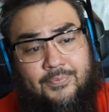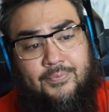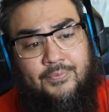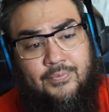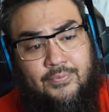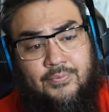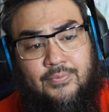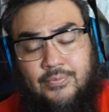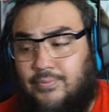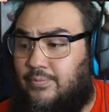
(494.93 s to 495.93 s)

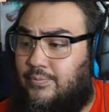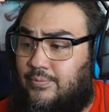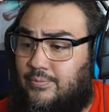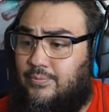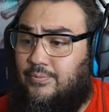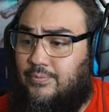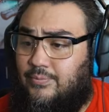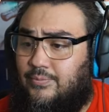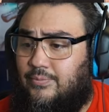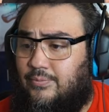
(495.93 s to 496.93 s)

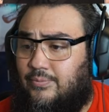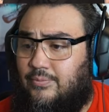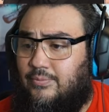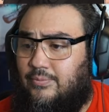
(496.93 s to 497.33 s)
No words are spoken by the person on screen.